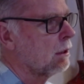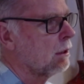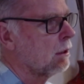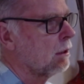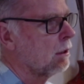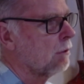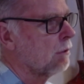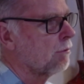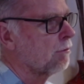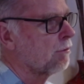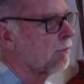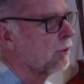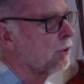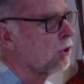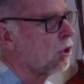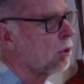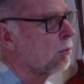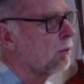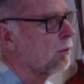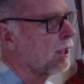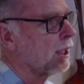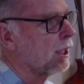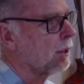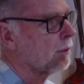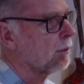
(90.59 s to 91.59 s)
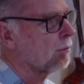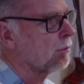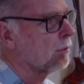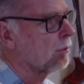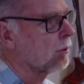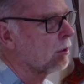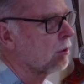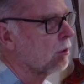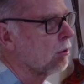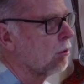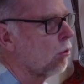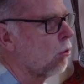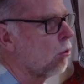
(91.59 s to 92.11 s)
phenomena,
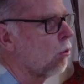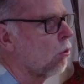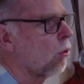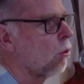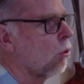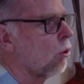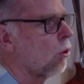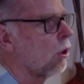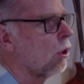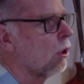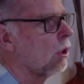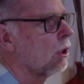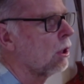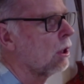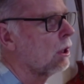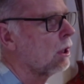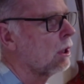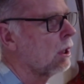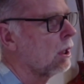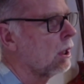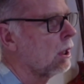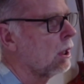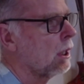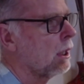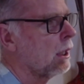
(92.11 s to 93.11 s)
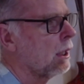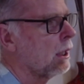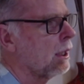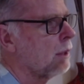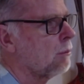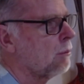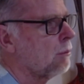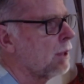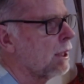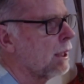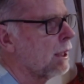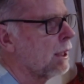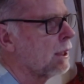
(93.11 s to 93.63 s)
or it
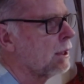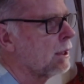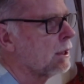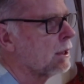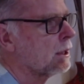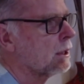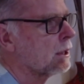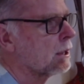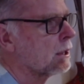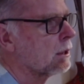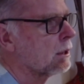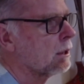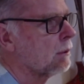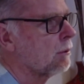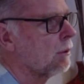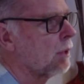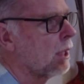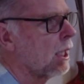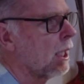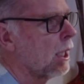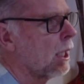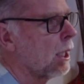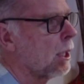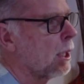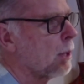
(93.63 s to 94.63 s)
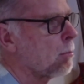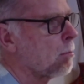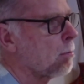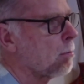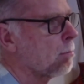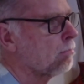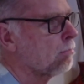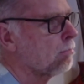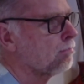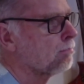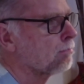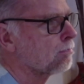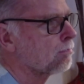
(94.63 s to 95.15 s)
means
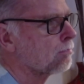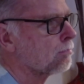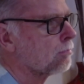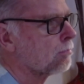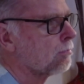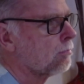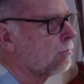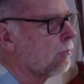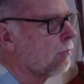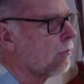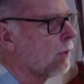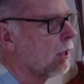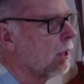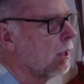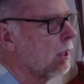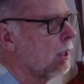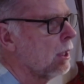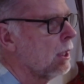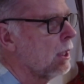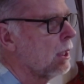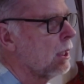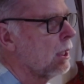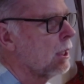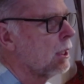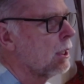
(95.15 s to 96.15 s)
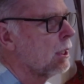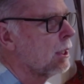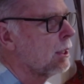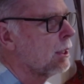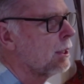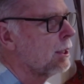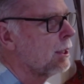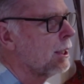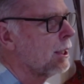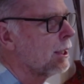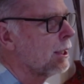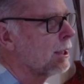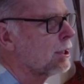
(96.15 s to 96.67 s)

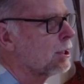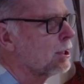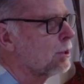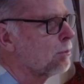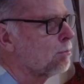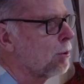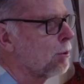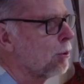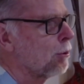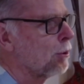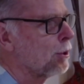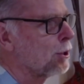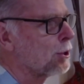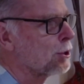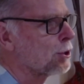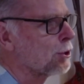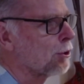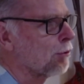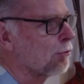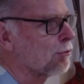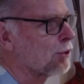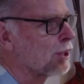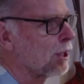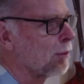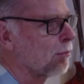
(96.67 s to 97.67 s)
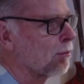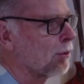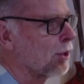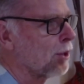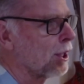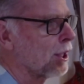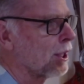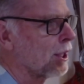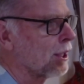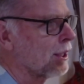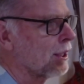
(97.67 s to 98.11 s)
the experience of something.